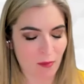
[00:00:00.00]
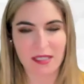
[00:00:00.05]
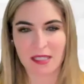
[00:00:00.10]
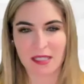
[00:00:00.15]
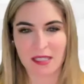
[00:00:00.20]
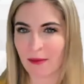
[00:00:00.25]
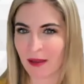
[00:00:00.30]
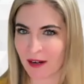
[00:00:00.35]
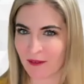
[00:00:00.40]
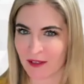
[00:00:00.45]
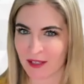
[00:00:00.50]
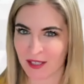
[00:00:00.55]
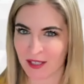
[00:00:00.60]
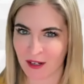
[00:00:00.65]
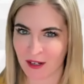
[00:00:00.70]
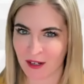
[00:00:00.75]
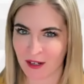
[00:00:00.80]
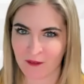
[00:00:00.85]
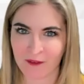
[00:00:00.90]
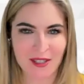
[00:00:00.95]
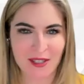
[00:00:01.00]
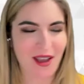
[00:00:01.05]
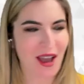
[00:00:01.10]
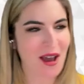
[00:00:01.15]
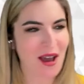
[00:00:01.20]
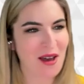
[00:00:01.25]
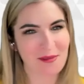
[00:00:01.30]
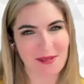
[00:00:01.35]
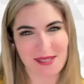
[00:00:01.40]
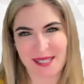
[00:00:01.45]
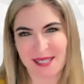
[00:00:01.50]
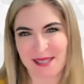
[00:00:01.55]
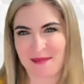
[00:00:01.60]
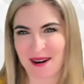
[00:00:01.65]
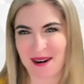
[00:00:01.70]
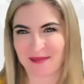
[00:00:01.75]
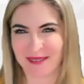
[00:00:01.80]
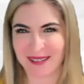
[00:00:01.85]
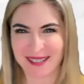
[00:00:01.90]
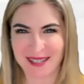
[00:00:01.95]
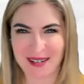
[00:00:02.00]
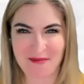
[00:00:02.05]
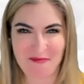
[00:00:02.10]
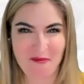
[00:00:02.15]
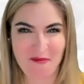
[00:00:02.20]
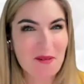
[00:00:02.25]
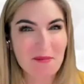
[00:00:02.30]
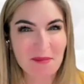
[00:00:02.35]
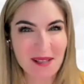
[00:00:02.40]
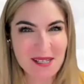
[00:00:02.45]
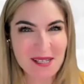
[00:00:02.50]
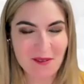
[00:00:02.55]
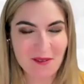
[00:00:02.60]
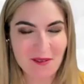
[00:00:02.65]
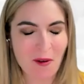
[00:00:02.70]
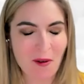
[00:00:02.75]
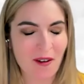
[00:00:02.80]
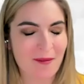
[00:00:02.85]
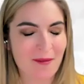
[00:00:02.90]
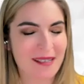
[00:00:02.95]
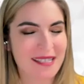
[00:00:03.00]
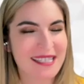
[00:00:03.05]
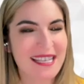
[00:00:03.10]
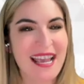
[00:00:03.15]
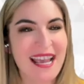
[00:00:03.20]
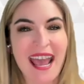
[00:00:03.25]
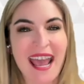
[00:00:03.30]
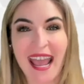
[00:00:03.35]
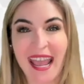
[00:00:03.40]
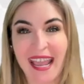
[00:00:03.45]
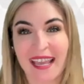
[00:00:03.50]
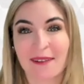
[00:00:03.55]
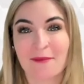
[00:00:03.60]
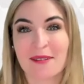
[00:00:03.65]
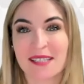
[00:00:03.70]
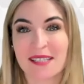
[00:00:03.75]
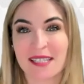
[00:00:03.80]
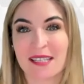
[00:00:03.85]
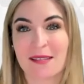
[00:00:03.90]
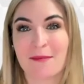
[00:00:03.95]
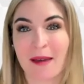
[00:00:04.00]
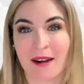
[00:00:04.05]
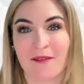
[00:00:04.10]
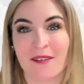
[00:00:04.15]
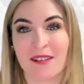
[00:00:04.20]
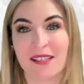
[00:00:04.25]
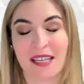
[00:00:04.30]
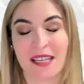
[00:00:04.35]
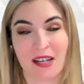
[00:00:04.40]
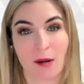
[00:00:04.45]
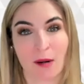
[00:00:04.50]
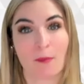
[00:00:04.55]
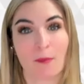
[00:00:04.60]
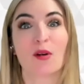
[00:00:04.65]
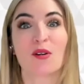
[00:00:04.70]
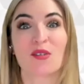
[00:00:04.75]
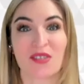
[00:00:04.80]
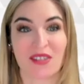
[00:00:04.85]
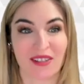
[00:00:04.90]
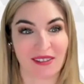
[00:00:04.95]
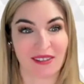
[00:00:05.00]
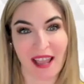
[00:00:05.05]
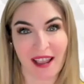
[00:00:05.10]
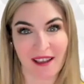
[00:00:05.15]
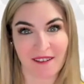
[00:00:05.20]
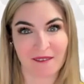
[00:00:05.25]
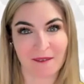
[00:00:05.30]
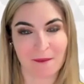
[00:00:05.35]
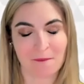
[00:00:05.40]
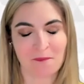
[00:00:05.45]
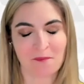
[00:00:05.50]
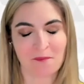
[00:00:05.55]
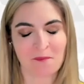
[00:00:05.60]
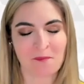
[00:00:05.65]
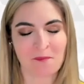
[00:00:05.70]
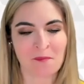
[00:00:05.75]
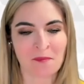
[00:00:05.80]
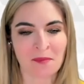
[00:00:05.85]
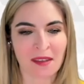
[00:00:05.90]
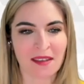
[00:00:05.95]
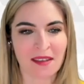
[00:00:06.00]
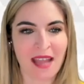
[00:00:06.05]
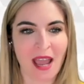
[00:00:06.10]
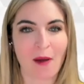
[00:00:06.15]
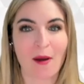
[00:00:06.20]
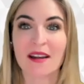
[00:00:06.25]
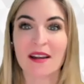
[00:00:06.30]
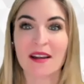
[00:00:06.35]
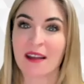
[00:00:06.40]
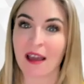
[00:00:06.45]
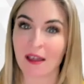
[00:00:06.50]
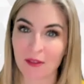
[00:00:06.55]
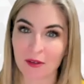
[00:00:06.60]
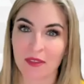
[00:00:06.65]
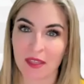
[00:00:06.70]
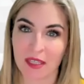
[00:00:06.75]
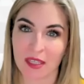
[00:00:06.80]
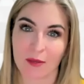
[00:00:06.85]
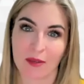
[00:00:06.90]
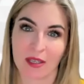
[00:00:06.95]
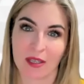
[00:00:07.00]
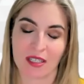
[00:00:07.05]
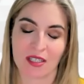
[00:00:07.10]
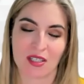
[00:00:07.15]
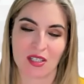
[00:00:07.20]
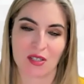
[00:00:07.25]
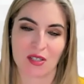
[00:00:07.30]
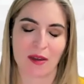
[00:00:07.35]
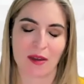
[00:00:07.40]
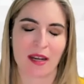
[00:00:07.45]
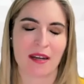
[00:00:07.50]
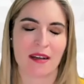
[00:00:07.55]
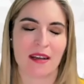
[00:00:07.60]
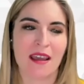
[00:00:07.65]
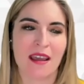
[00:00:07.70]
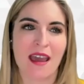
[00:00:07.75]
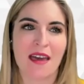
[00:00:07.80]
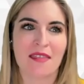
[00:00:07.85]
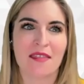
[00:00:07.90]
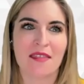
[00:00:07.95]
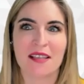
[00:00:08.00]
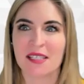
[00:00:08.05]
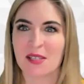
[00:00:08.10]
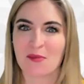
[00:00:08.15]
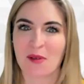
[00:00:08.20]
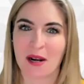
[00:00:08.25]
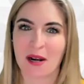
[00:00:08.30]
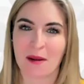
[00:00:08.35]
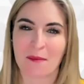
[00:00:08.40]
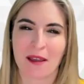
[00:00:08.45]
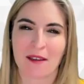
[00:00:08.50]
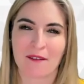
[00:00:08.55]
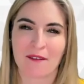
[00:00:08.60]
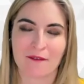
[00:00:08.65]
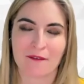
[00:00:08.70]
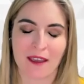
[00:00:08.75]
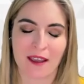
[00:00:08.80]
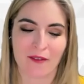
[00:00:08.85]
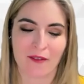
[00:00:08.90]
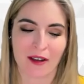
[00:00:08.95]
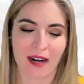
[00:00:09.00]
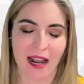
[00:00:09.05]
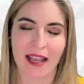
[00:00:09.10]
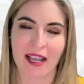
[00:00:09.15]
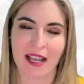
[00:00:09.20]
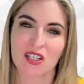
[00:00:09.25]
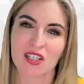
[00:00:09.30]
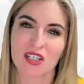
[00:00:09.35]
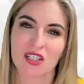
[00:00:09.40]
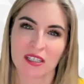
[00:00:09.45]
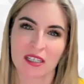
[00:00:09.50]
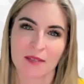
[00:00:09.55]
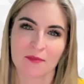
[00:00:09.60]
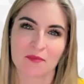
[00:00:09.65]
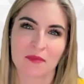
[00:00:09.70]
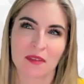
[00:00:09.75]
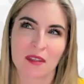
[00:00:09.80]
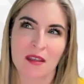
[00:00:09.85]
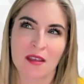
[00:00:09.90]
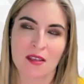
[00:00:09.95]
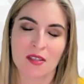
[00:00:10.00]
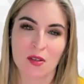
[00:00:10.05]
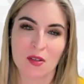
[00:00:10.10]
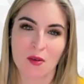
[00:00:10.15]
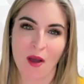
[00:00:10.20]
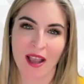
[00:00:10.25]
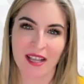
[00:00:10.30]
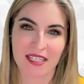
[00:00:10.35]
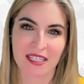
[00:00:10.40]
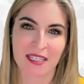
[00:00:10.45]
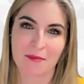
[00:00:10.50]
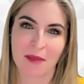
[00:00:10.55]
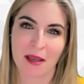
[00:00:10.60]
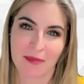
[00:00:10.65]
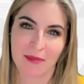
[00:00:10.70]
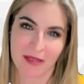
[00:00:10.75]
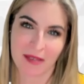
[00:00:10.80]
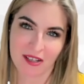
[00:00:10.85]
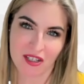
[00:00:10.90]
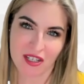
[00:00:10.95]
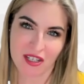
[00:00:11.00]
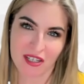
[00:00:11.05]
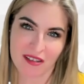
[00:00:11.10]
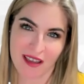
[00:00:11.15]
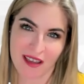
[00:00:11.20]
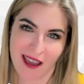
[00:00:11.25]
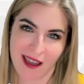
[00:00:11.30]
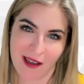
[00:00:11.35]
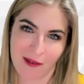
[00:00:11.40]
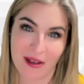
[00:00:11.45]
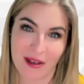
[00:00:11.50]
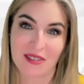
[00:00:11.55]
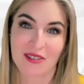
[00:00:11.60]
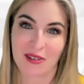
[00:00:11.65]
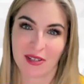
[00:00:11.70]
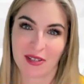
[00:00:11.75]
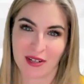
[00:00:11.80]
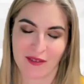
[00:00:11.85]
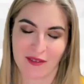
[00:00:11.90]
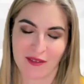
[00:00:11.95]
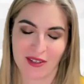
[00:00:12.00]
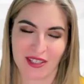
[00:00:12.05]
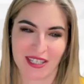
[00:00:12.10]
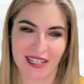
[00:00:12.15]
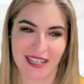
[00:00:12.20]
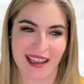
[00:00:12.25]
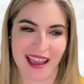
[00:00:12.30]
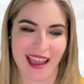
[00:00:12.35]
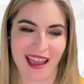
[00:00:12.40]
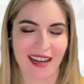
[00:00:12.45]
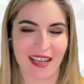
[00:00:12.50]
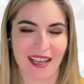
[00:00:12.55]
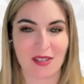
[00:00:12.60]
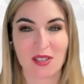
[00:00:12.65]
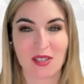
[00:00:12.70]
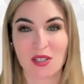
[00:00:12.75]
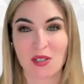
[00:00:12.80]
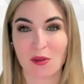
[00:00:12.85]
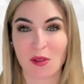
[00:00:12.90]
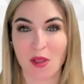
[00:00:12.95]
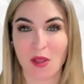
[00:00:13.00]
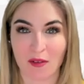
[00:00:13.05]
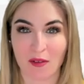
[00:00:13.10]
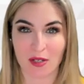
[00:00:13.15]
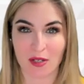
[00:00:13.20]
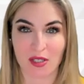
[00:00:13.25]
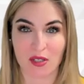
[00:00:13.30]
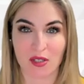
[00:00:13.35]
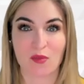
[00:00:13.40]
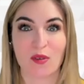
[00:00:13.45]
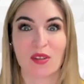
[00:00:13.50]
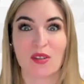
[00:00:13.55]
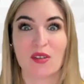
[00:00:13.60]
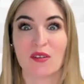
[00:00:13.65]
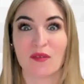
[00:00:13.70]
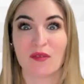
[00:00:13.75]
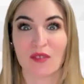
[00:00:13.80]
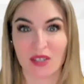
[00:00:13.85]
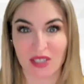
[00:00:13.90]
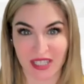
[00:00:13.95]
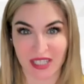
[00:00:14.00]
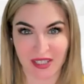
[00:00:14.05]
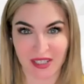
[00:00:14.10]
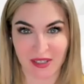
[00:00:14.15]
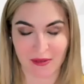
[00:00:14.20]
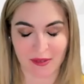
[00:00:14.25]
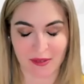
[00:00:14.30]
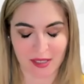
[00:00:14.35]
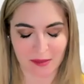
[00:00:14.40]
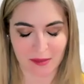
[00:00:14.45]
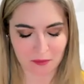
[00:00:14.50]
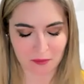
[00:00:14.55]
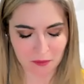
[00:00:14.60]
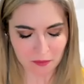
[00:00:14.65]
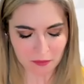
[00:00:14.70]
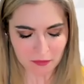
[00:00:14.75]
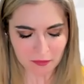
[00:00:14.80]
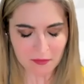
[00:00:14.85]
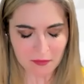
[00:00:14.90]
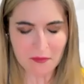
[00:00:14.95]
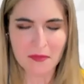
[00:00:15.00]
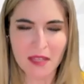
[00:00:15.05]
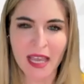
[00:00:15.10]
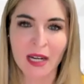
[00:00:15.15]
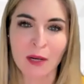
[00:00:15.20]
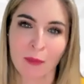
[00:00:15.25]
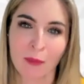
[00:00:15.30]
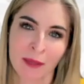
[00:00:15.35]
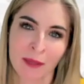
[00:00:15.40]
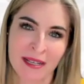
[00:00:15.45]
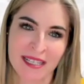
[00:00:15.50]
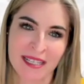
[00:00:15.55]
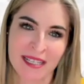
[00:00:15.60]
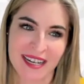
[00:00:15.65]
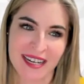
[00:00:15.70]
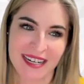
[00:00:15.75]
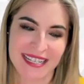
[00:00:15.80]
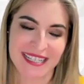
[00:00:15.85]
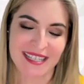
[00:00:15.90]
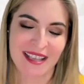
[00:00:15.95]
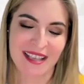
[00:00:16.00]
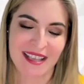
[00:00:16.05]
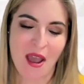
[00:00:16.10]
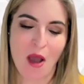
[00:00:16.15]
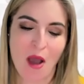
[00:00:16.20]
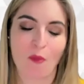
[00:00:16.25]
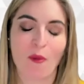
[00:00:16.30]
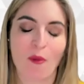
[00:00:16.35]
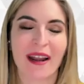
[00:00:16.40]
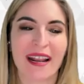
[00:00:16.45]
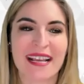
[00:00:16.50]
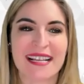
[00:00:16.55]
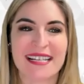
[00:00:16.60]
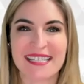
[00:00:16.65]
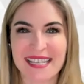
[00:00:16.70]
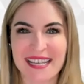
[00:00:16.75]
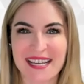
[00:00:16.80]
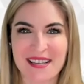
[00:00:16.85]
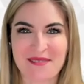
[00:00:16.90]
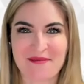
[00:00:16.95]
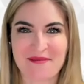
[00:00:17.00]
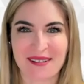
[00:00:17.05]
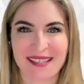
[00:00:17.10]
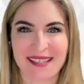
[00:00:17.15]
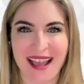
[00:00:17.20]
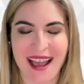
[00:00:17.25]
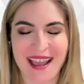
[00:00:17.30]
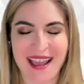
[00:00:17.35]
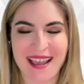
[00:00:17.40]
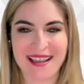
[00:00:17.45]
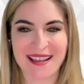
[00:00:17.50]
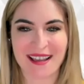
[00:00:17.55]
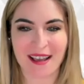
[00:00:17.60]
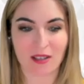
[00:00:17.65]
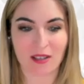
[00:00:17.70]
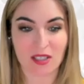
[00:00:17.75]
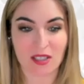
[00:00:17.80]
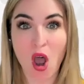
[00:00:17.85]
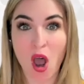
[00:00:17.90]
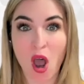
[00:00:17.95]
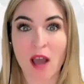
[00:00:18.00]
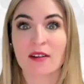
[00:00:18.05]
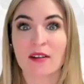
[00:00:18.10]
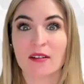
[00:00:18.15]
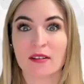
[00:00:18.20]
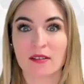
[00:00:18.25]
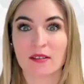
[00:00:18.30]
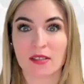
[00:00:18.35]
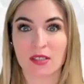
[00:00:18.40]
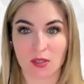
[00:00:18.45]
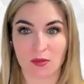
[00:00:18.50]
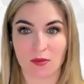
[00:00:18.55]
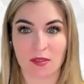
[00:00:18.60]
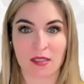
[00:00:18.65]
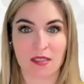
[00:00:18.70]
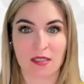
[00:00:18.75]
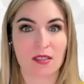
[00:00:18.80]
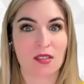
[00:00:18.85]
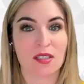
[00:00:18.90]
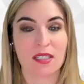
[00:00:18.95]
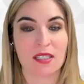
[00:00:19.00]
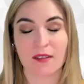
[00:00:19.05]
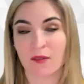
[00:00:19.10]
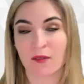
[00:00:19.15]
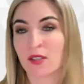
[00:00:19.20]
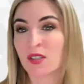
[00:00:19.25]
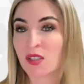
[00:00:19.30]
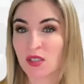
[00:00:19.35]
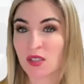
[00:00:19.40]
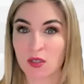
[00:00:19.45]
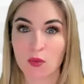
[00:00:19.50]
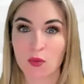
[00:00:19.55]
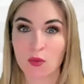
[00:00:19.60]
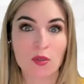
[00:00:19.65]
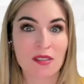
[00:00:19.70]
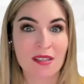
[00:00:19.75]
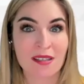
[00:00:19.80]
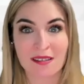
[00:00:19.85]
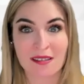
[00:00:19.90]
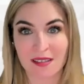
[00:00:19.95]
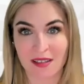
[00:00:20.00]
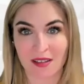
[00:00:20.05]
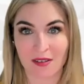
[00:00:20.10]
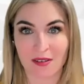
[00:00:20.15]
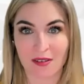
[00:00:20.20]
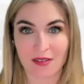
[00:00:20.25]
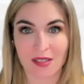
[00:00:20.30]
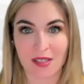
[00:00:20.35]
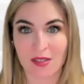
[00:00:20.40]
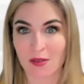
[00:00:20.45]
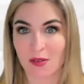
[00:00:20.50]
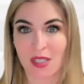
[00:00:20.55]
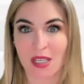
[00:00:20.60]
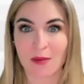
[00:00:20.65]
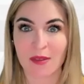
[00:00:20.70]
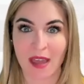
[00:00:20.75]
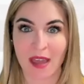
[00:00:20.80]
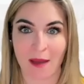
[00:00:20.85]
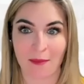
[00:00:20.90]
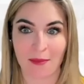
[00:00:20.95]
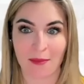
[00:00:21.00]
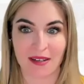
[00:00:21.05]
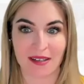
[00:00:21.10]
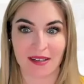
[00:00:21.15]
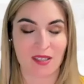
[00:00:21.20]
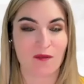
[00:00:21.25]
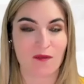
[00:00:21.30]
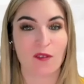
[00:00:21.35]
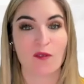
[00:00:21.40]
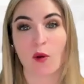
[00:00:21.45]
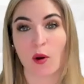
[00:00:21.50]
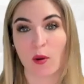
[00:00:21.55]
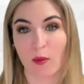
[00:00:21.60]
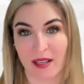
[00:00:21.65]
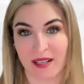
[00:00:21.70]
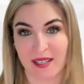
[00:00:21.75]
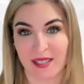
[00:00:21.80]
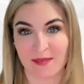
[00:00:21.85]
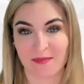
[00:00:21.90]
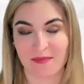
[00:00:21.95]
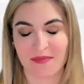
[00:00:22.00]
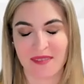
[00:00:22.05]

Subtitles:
we see the benefits in our physical health, we see the benefits in our workplace performance, and we see the benefits in our personal life. Now, another thing that we can do, and this is one of my favorite, so I did my PhD at Western University, and I used to do a of research with university students. And in one of my studies, what I did was I taught students different tools and skills associated with happiness for 4 weeks.